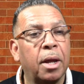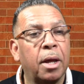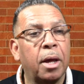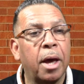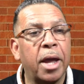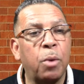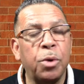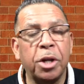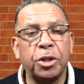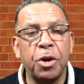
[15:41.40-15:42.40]
And I want to
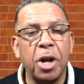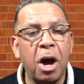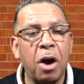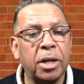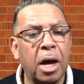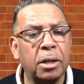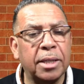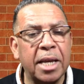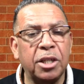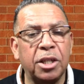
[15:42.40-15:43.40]
turn our
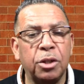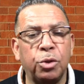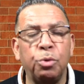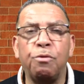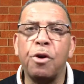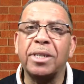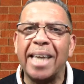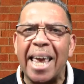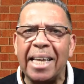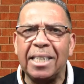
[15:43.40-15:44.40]
attention to verse
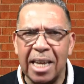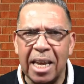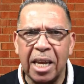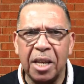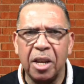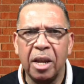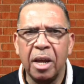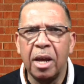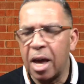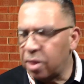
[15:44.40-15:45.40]
18
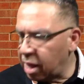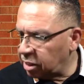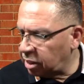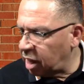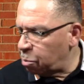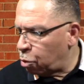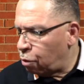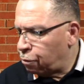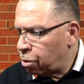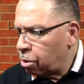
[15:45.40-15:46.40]
and then skip
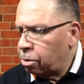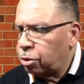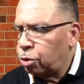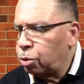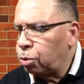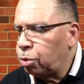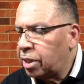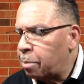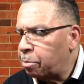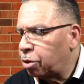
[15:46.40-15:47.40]
over to
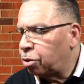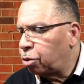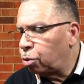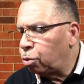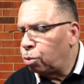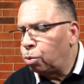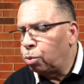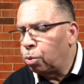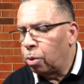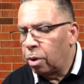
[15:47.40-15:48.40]
chapter 2
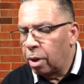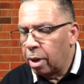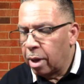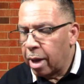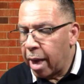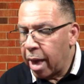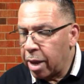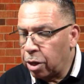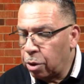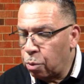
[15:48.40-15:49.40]

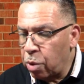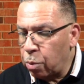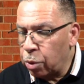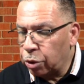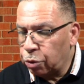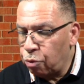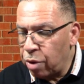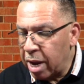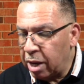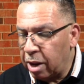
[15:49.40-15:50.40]
and uh, we want to
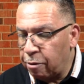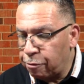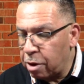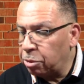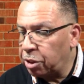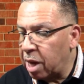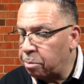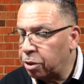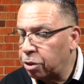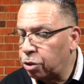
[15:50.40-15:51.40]
read from
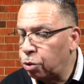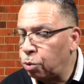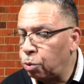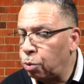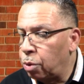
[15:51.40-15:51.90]
chapter 2,